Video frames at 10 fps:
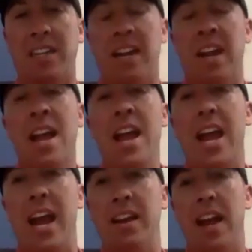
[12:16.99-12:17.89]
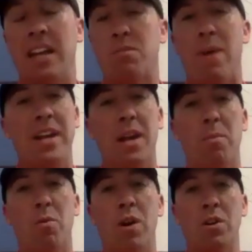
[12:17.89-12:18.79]
And that's my number
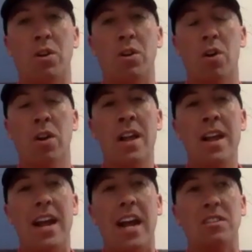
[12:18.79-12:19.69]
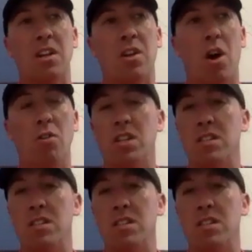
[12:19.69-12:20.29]
one goal as a coach,